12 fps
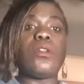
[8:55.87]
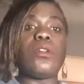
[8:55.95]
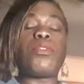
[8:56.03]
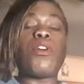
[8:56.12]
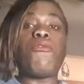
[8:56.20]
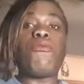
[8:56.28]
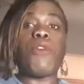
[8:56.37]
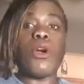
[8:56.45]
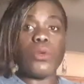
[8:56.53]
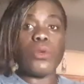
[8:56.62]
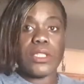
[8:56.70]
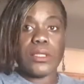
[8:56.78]

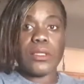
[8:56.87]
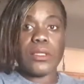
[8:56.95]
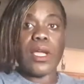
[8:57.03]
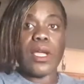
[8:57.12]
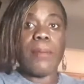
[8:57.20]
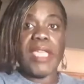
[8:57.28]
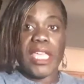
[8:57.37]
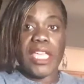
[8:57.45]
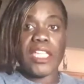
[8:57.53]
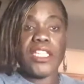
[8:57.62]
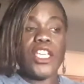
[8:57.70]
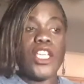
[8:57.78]
provoke a
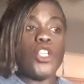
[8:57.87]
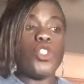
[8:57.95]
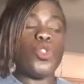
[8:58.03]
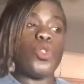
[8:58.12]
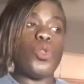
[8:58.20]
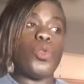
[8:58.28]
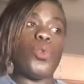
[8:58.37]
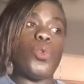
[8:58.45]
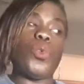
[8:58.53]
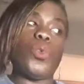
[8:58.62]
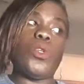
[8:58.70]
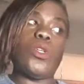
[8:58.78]
man
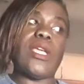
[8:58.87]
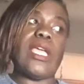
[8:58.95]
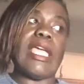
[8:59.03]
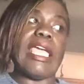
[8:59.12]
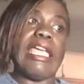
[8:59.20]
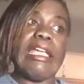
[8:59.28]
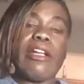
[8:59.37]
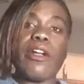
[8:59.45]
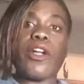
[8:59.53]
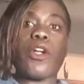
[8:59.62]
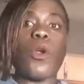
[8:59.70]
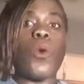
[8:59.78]
to
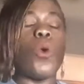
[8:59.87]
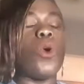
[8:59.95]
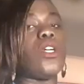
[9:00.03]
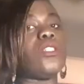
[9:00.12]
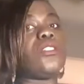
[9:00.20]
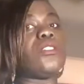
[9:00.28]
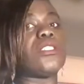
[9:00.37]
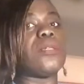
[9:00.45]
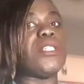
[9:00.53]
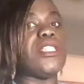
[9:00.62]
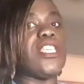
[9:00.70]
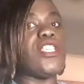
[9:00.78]
anger, or
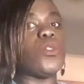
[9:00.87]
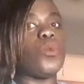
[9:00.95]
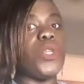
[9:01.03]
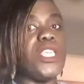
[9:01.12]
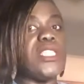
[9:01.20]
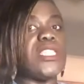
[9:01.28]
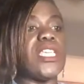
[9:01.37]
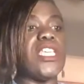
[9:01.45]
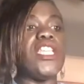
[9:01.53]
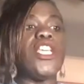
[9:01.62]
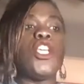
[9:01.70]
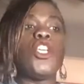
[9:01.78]
some of the things we
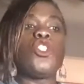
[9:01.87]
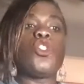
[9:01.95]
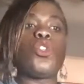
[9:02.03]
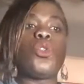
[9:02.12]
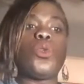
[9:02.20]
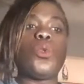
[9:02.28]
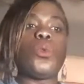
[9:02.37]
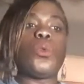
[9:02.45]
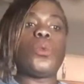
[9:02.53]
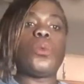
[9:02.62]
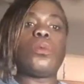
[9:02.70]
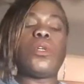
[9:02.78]
did
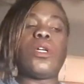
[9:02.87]
to